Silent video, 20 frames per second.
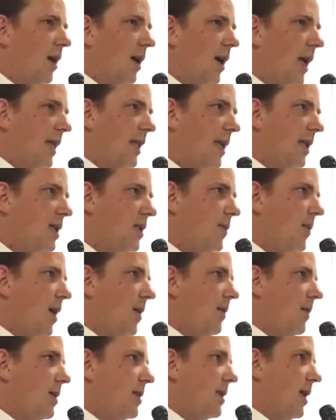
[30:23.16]
and that's
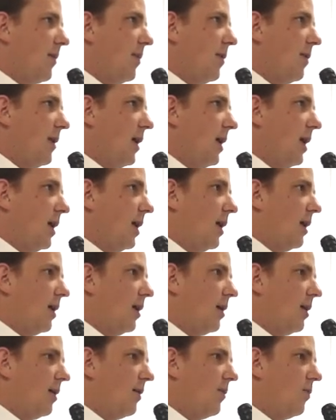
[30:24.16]
maybe
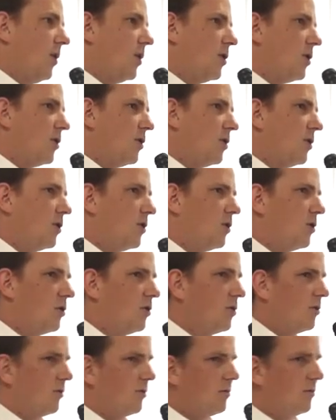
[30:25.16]
something
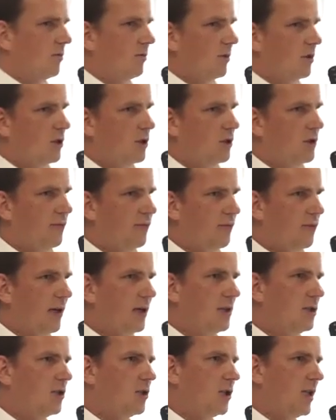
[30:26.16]
which which
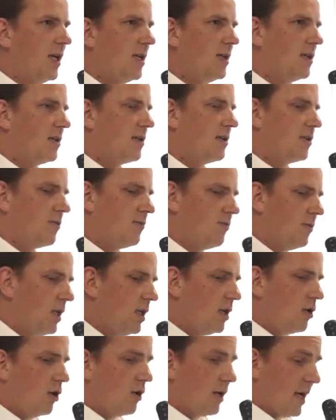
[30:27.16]
differentiates
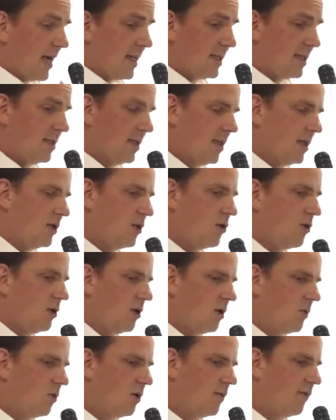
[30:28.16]
me or us as Soil
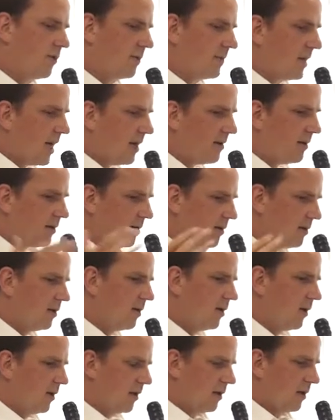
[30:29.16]
and More from other
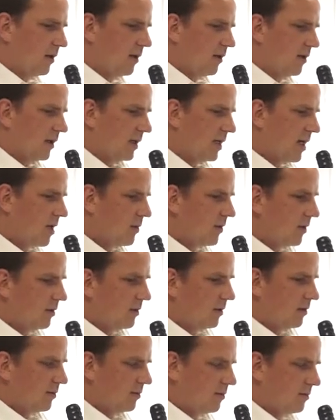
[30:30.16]

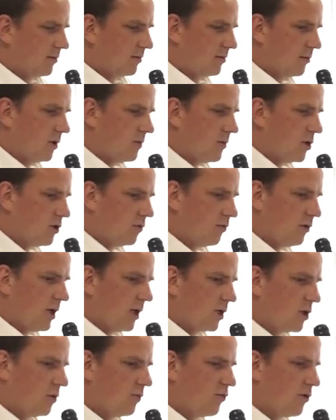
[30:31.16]
carbon or emission
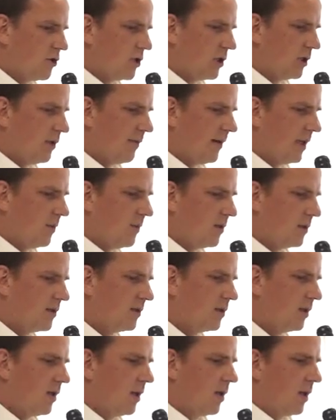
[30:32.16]
reduction project
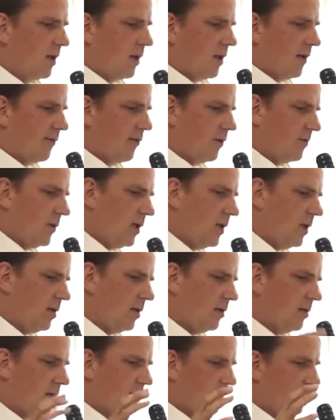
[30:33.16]
developers. For
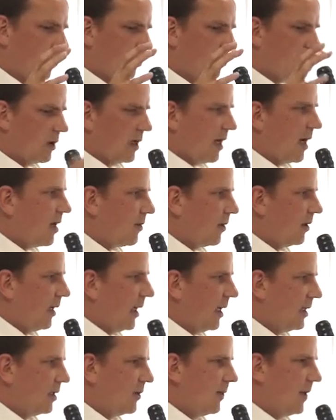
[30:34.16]
me, the whole carbon
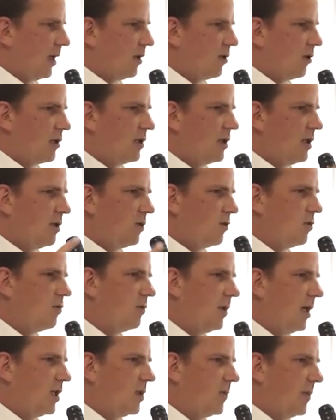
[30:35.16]
aspect or
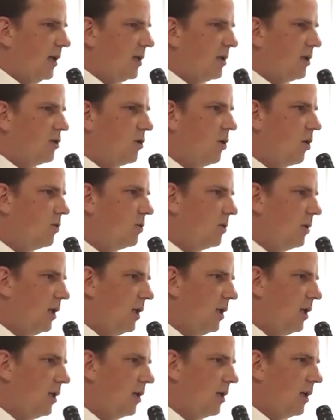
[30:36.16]
CO2 aspect is
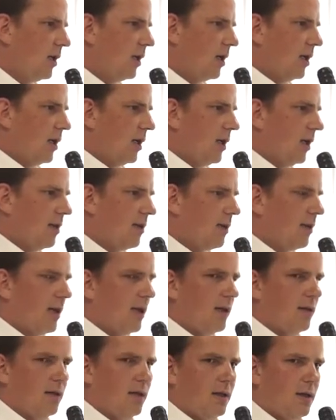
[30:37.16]
only, let's
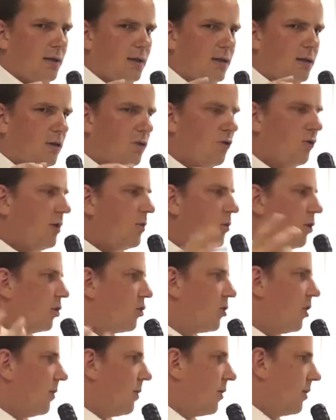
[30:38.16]
say, the cream on
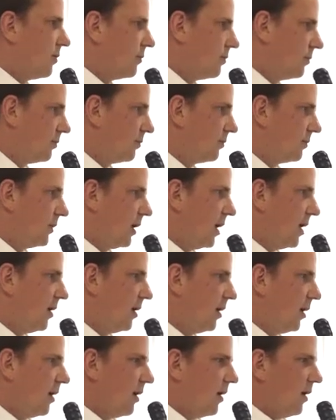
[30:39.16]
top. Yeah.
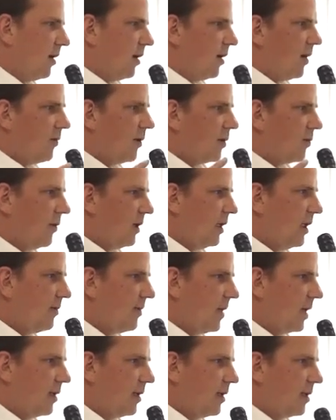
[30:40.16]
What really
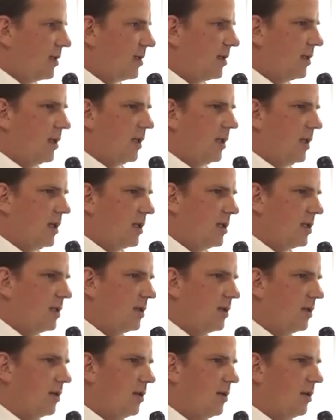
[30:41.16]
matters
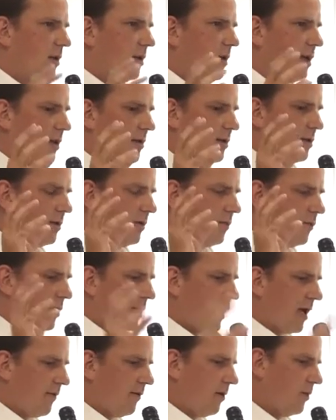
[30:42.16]
is that
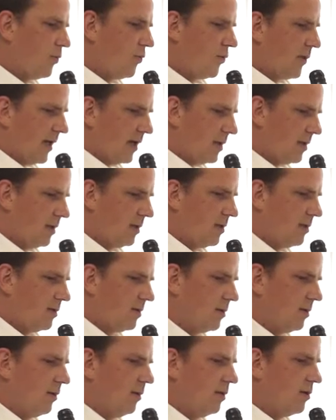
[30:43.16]
whatever
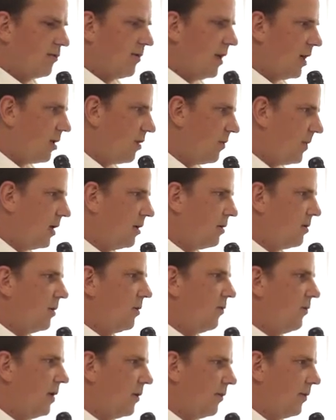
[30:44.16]
practice you recommend
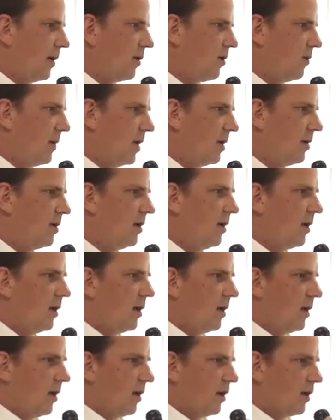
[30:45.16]
or we recommend
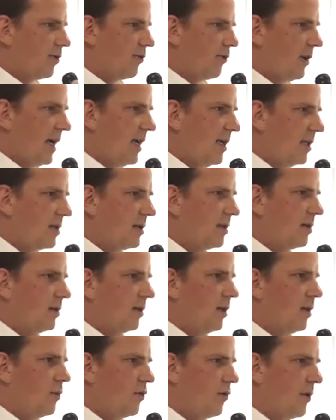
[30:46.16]
creates
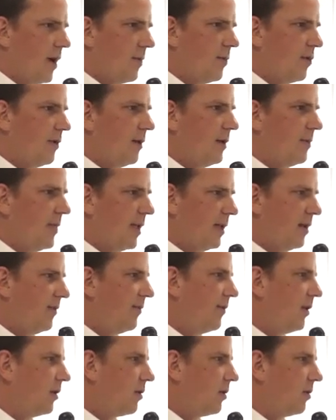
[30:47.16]
a primary
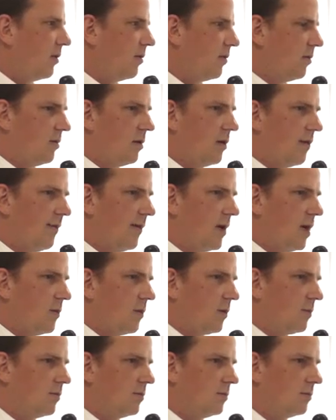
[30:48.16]
benefit to the
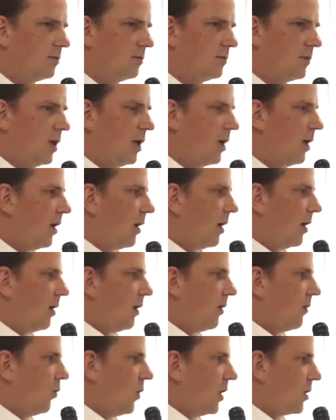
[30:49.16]
farmer,
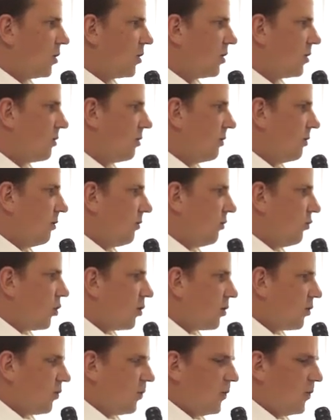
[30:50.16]
which would